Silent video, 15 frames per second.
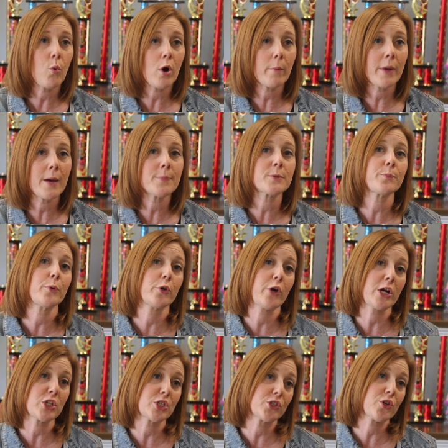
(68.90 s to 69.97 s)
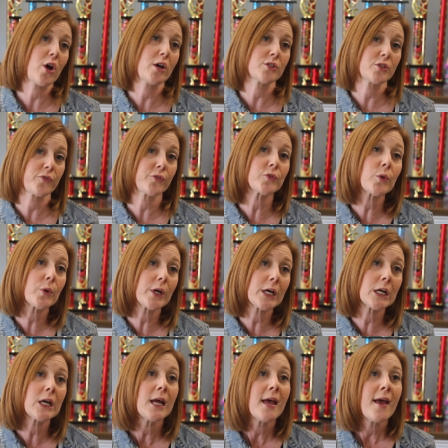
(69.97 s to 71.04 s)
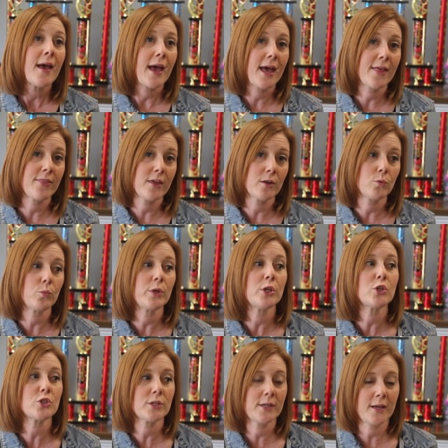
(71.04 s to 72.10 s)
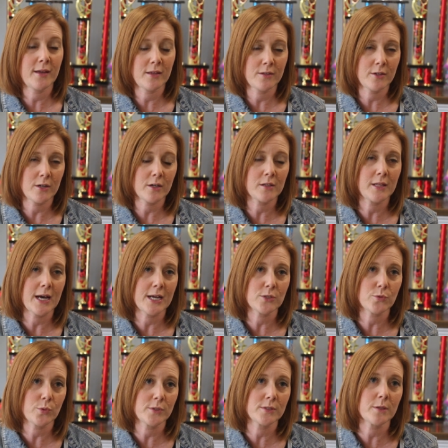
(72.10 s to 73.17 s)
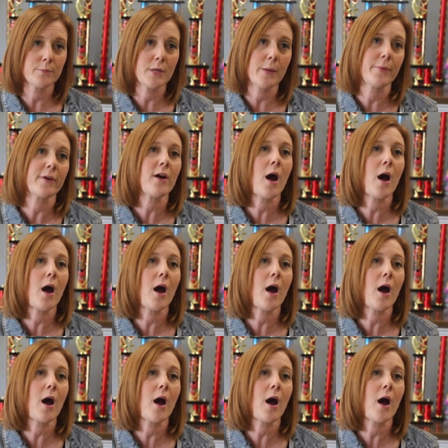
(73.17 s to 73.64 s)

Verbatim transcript: warm-ups, progressions across the floor, and then we usually end their class with some type of